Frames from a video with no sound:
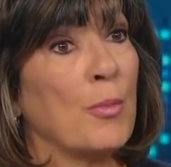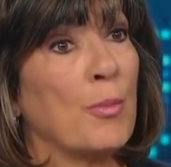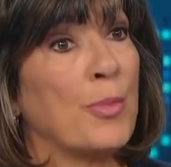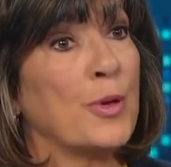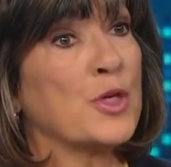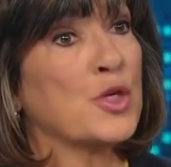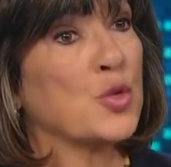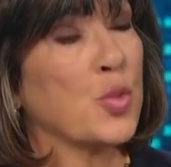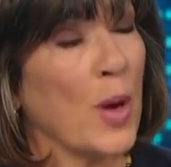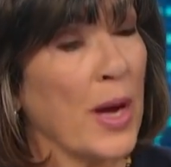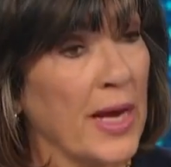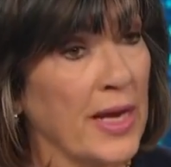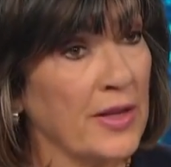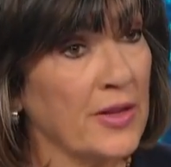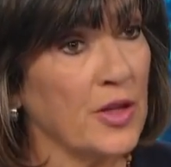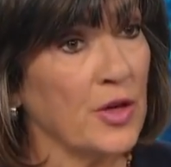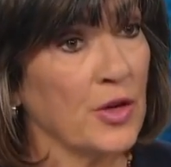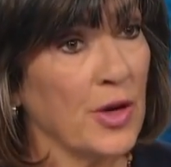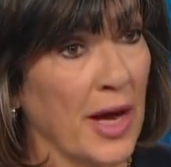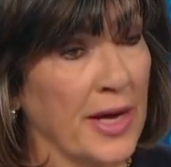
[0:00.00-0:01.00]

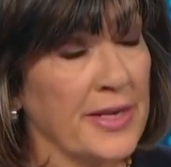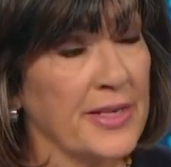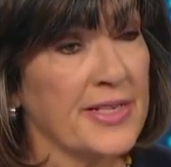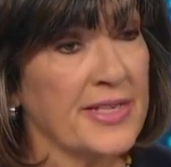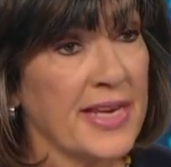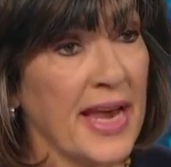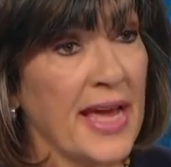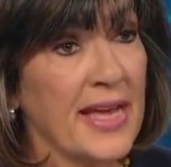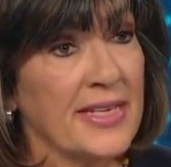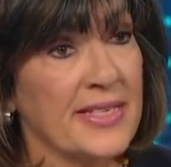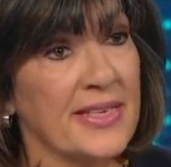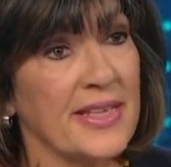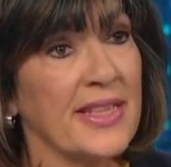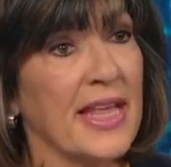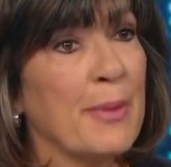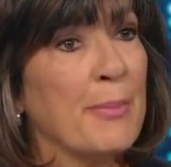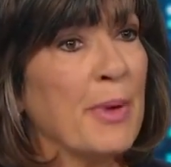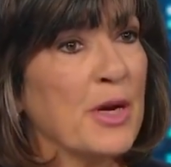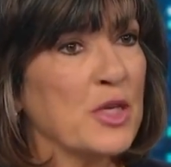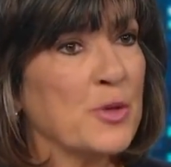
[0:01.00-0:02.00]
persuade the United States that
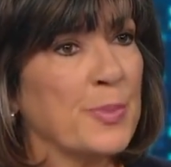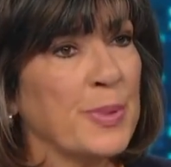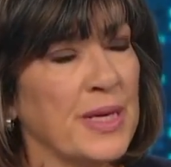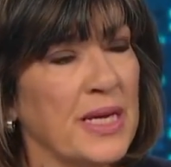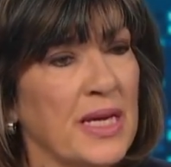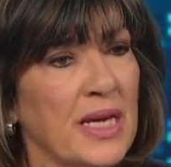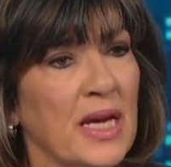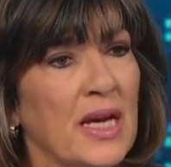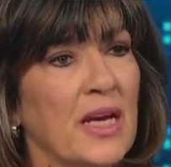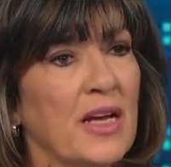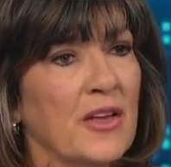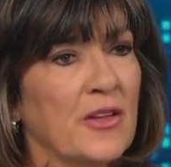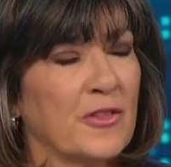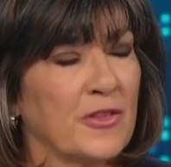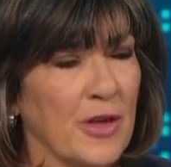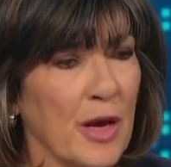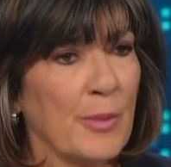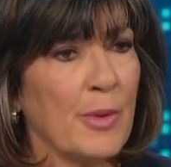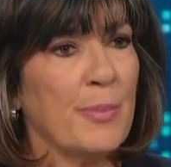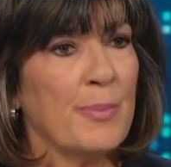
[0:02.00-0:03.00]
there must be
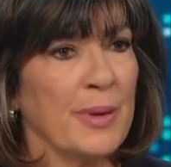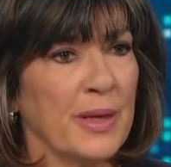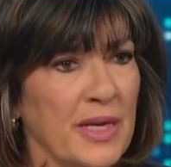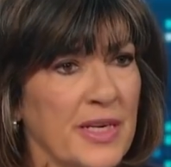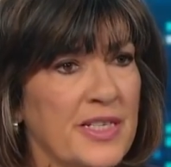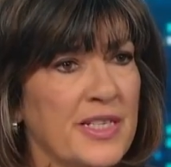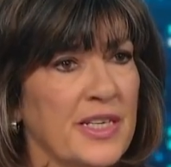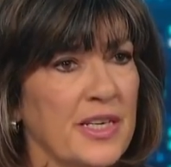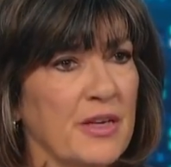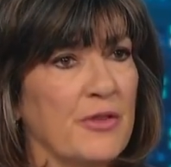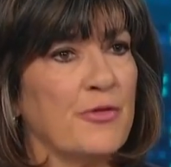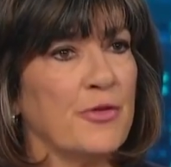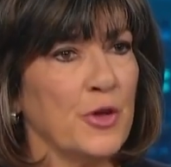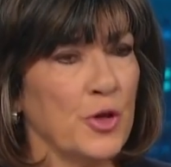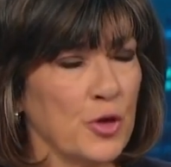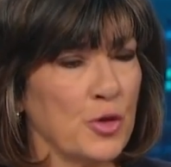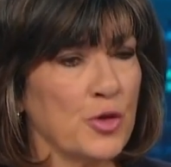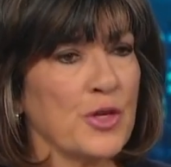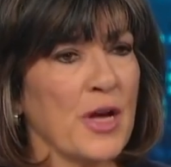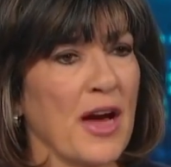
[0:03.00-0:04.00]
some ability for
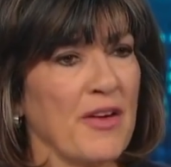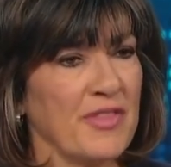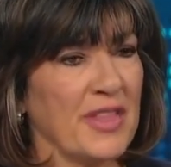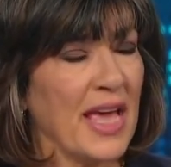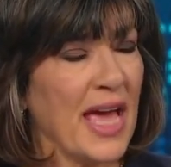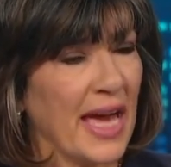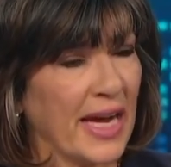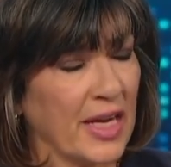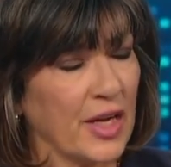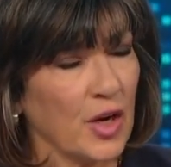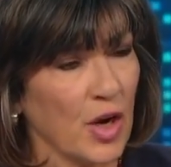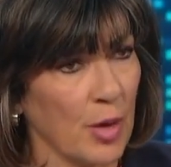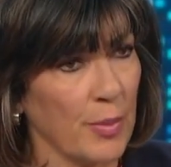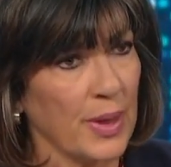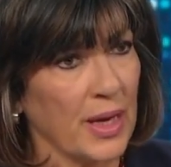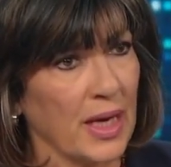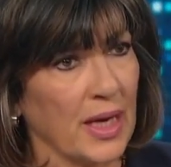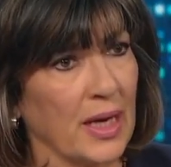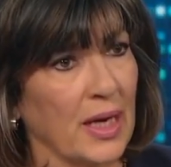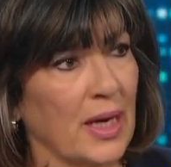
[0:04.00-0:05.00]
you to have the
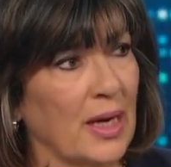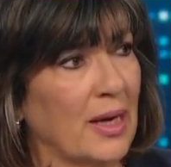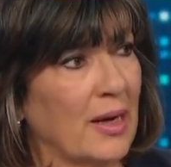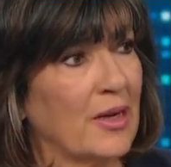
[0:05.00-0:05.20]
economic